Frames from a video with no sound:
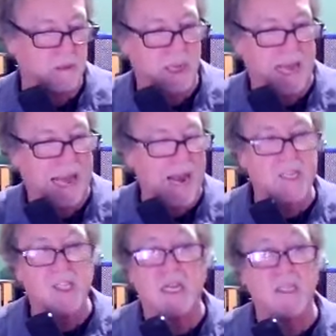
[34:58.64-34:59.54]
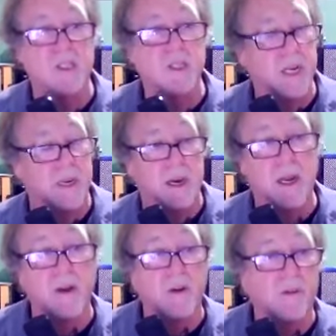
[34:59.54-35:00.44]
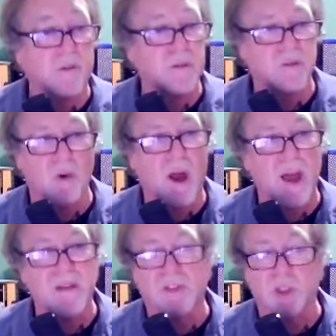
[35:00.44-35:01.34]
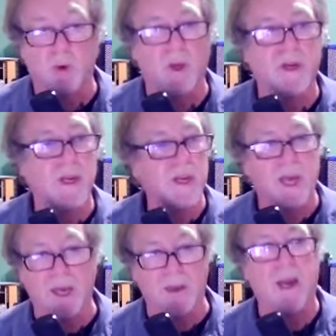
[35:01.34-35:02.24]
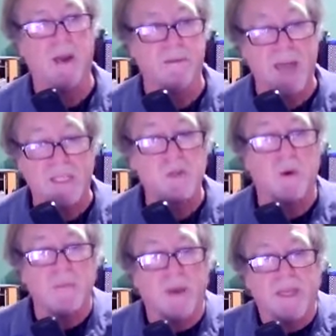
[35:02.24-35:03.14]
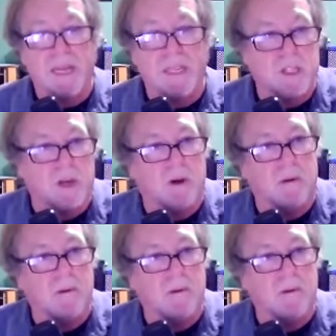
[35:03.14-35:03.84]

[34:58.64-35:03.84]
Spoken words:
accents and drive to it. And that's what made that song